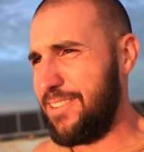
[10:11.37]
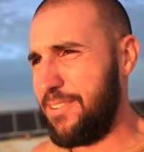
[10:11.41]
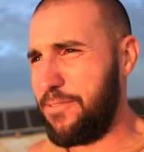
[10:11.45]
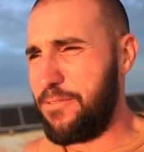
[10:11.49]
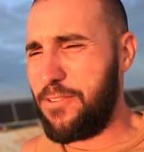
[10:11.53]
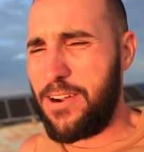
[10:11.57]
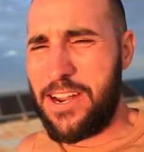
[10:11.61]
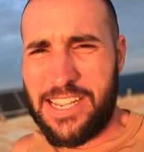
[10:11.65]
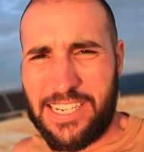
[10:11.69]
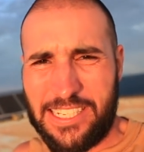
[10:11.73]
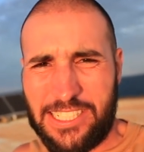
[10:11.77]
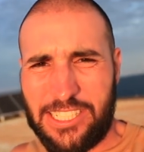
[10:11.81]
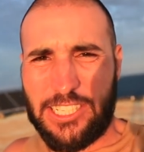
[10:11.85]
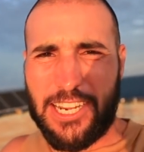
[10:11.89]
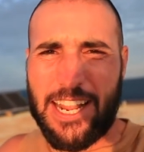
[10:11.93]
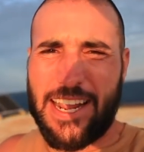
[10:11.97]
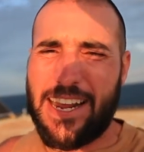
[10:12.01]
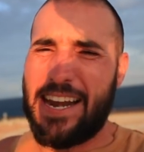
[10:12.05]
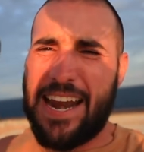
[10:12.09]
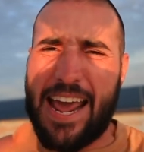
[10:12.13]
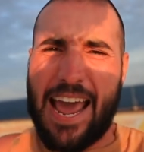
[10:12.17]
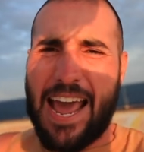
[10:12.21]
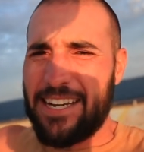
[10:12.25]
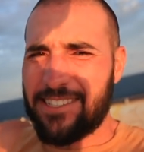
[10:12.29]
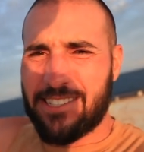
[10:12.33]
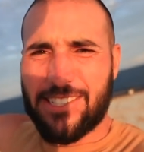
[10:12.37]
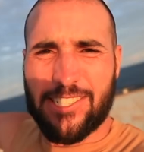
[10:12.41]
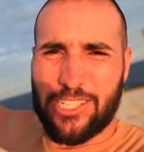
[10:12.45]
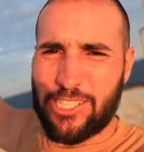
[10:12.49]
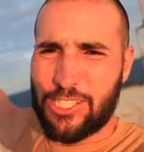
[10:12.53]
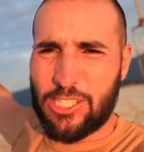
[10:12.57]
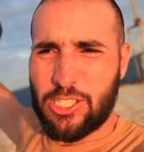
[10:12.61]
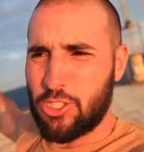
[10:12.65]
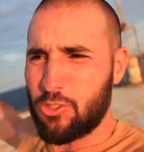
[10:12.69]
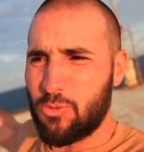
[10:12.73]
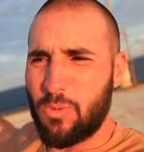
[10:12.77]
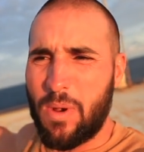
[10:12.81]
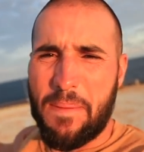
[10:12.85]
Friggin' jiggin hat's
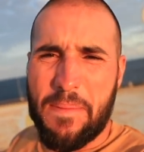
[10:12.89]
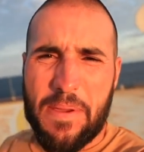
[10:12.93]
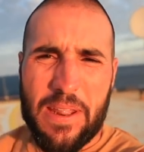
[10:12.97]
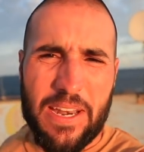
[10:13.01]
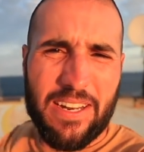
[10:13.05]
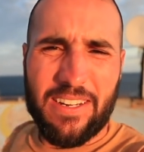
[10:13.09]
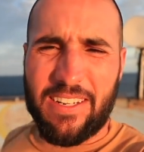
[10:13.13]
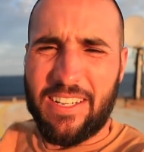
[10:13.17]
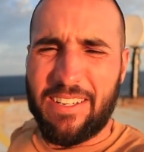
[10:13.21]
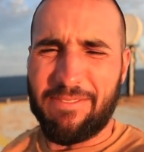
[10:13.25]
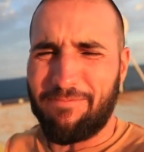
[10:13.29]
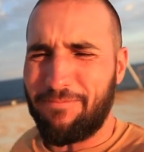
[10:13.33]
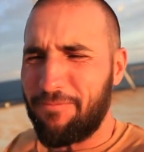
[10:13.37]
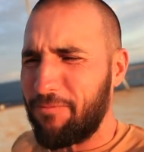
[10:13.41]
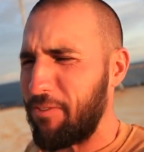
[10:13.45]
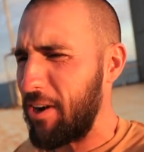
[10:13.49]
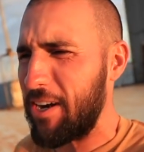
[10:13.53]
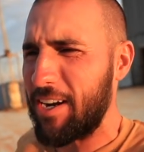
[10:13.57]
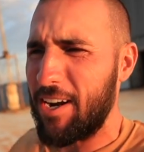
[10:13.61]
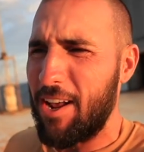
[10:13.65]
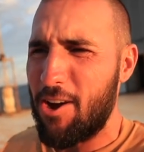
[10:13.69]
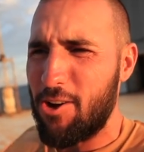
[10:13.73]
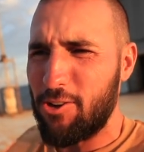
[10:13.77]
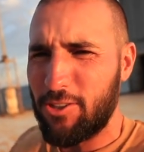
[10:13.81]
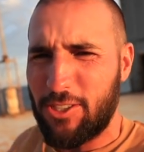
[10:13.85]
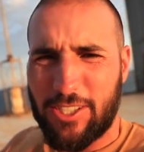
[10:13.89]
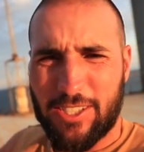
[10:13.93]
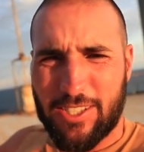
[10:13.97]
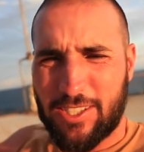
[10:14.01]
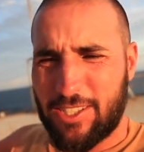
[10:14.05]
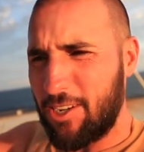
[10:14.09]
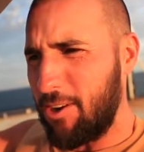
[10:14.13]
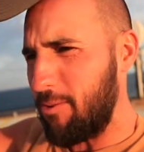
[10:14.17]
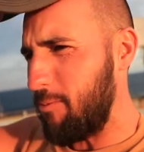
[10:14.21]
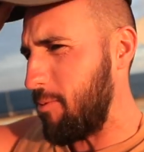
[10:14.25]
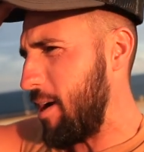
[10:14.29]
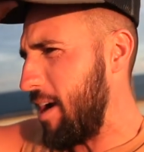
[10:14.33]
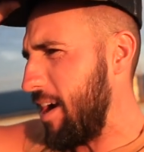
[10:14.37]
just swimming in the friggin' ocean
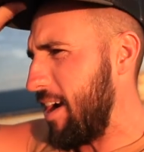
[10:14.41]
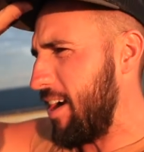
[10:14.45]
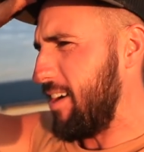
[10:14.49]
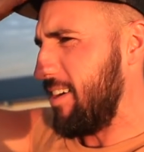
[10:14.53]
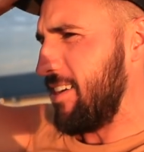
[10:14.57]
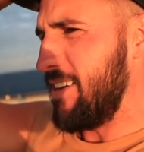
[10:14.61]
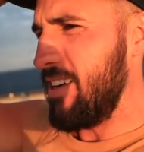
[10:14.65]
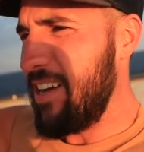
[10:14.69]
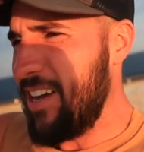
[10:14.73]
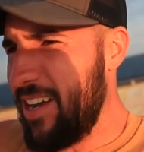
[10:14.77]
somewhere.